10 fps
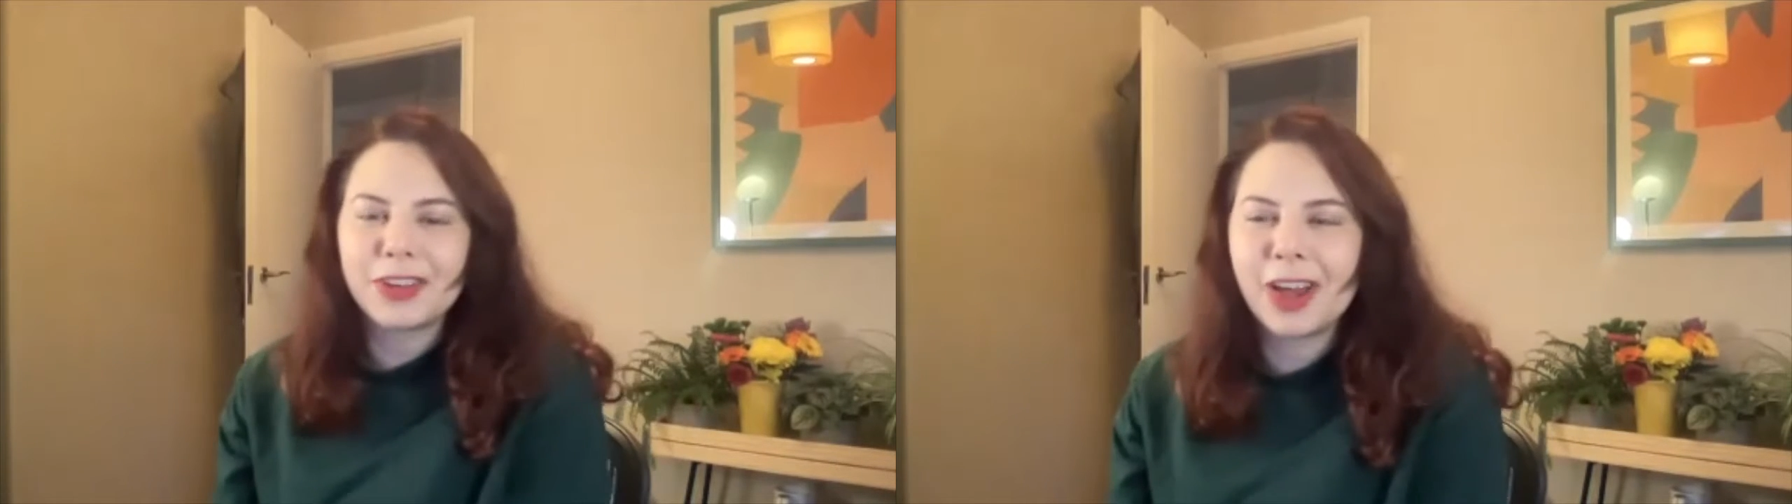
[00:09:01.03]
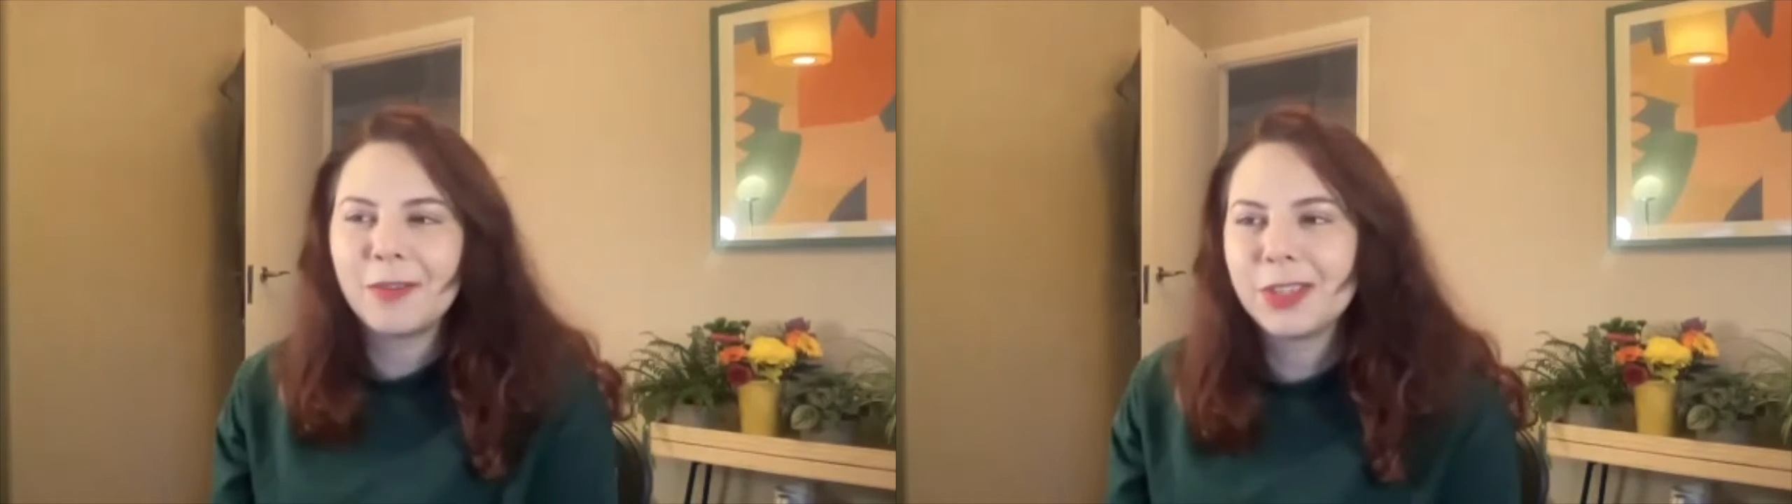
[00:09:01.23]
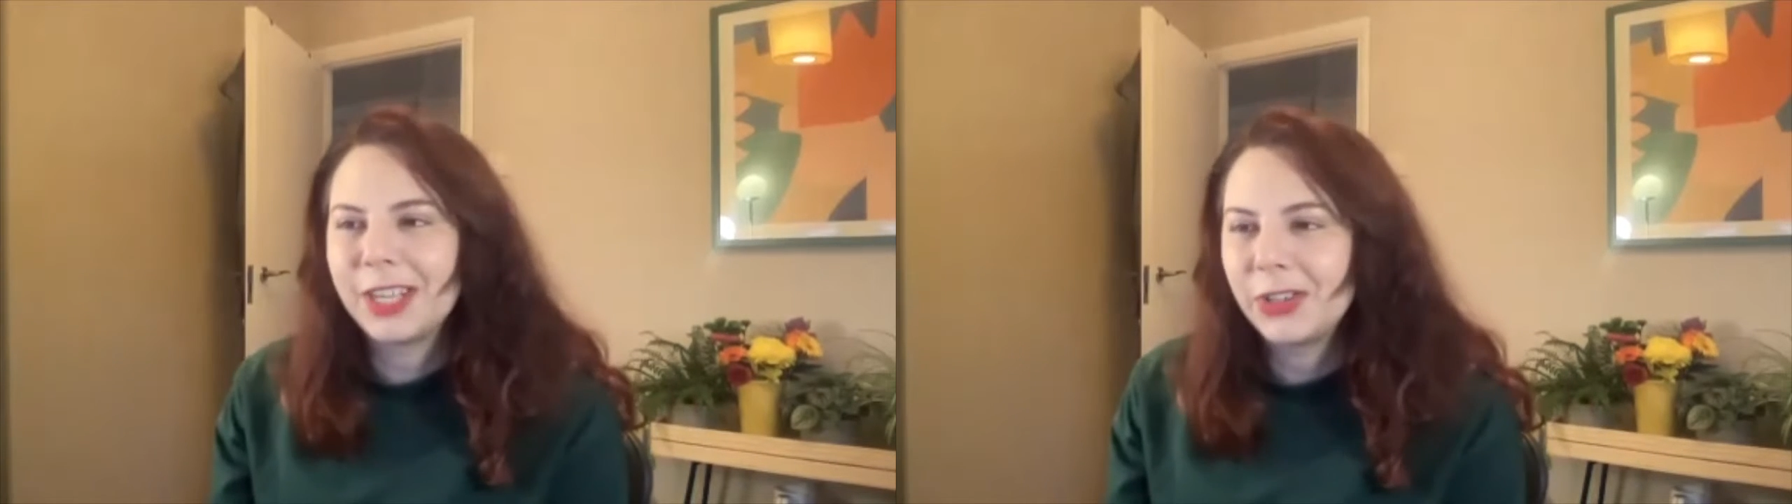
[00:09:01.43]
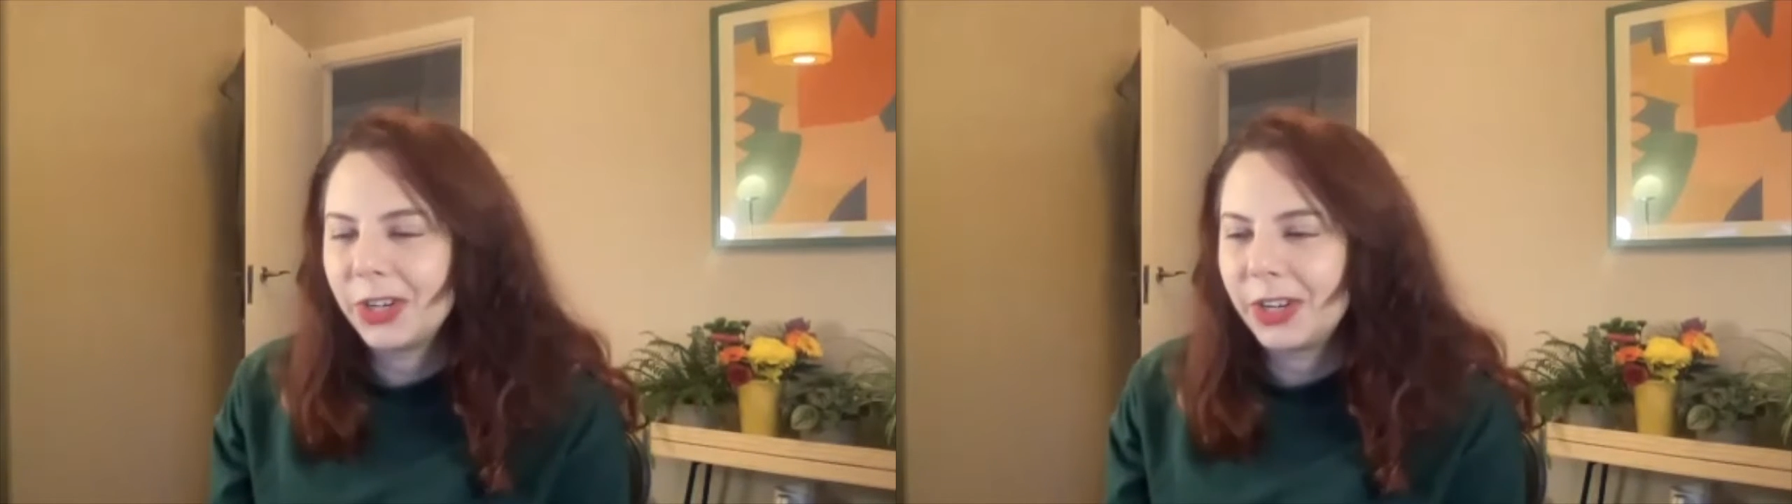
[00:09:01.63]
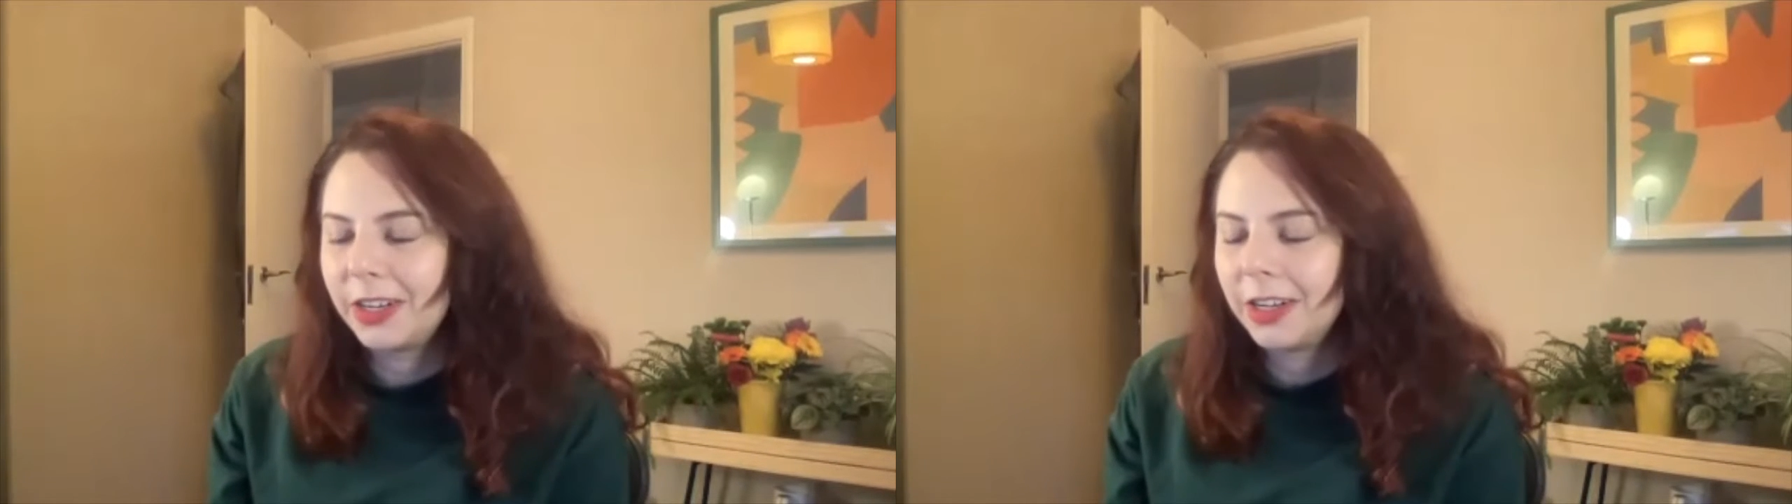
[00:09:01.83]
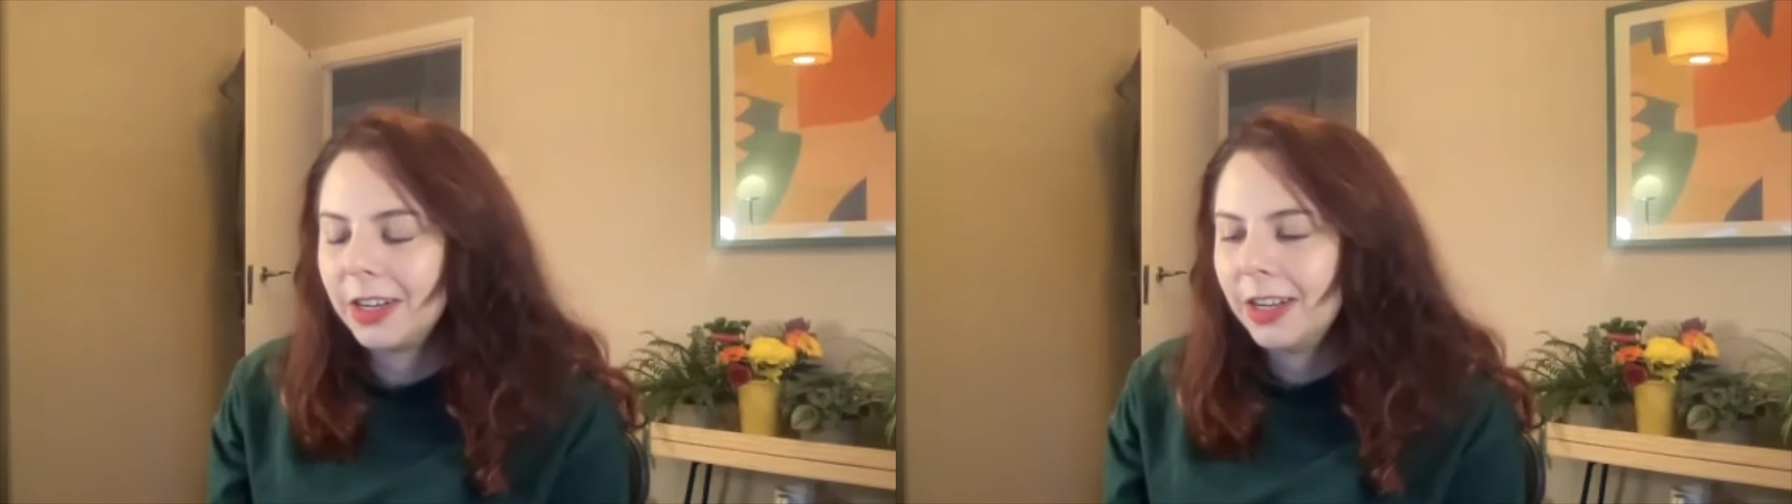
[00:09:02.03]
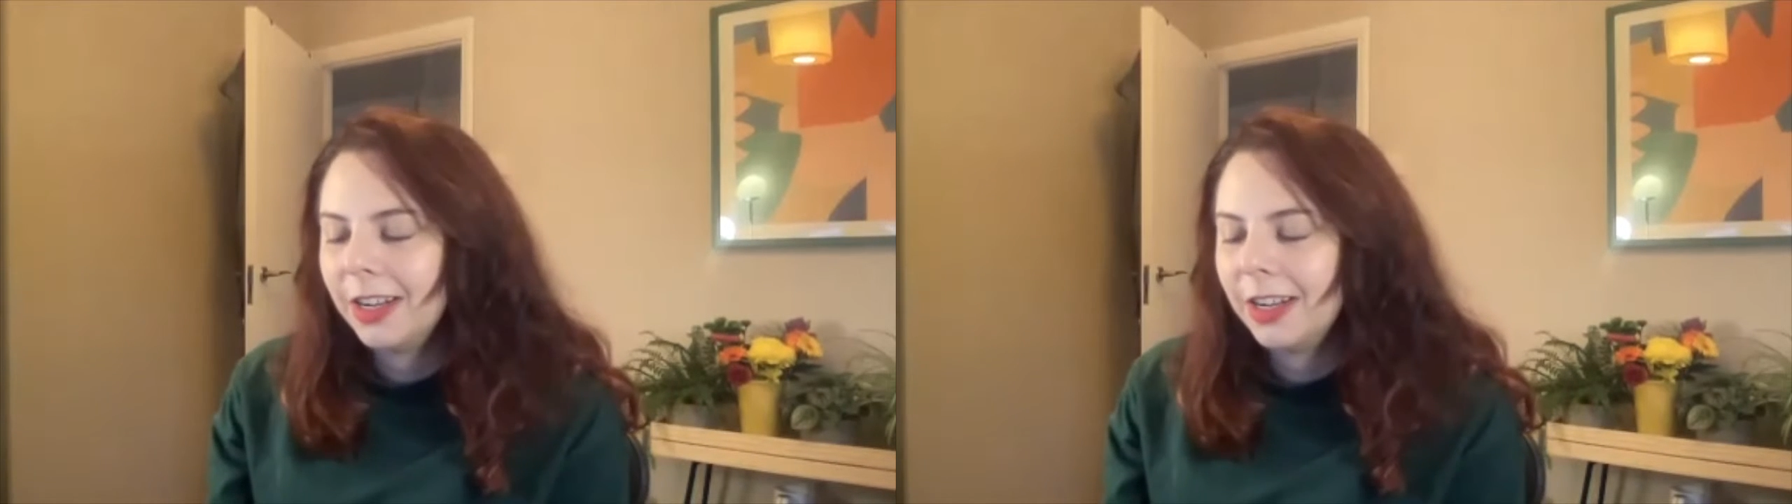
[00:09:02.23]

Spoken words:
conversation